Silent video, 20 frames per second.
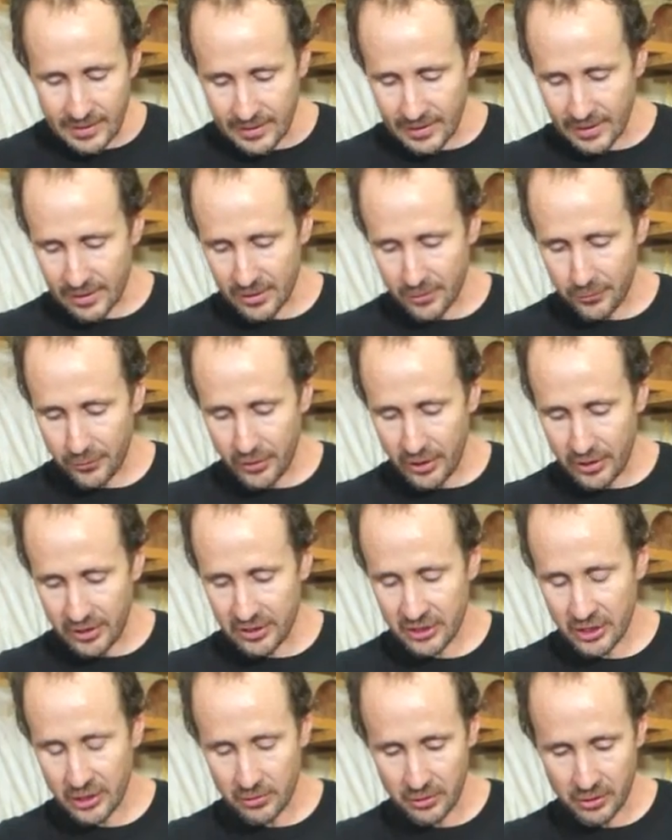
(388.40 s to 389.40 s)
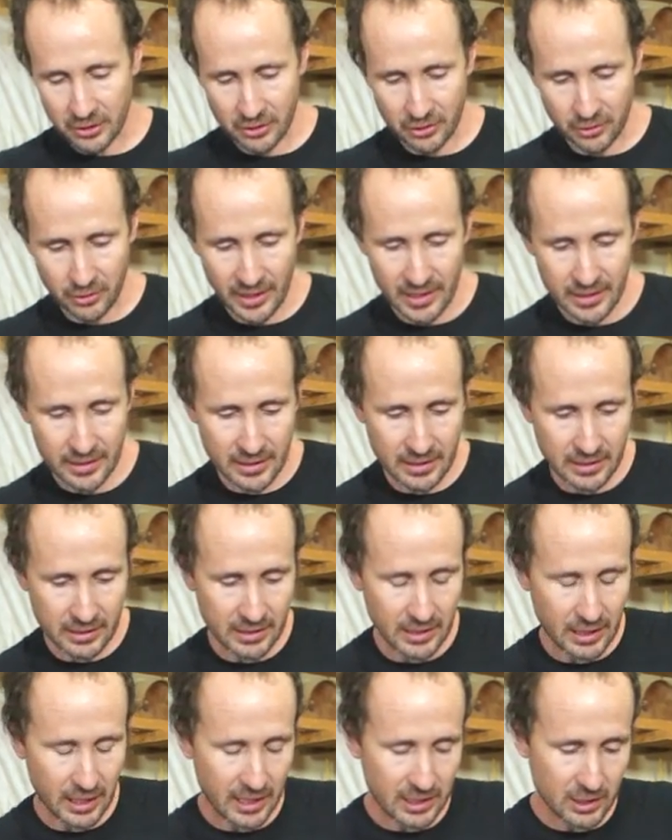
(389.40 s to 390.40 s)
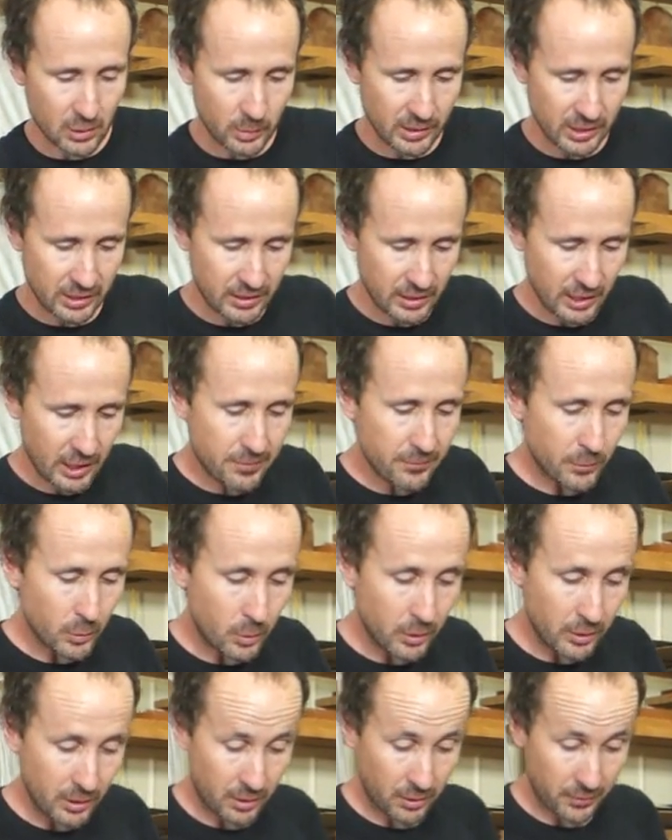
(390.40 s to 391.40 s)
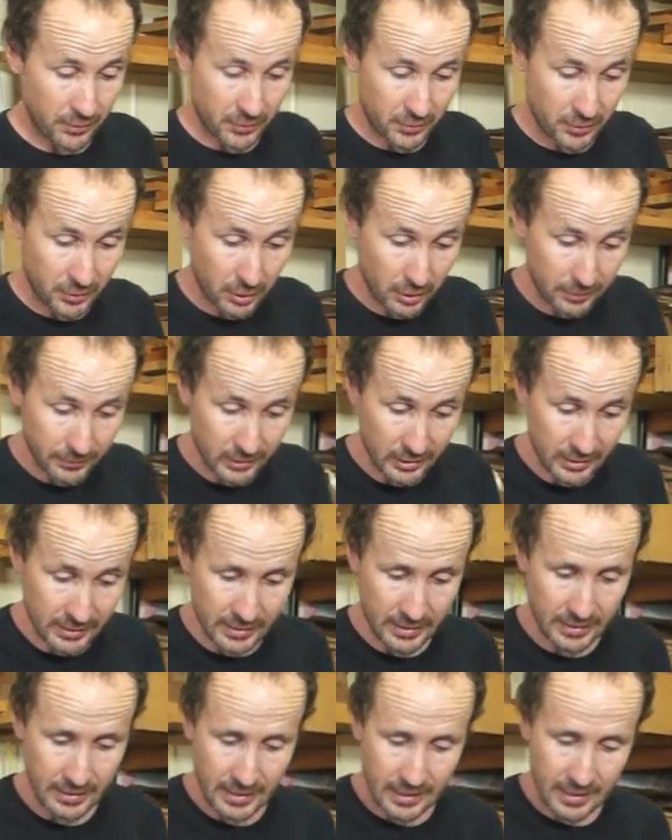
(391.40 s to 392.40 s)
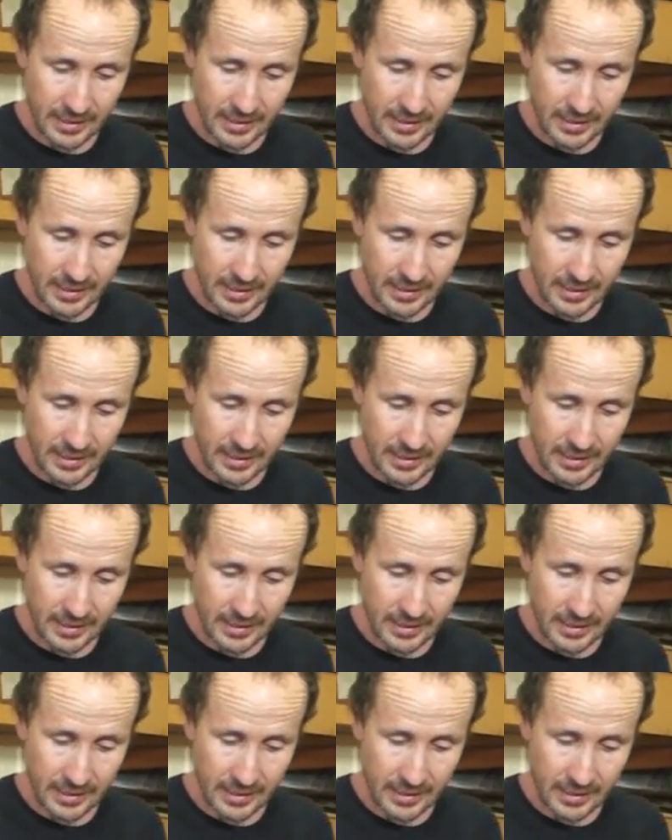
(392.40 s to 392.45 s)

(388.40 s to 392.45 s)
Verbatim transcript: Now the finishing or the straightening stage, we still have oil on the surface,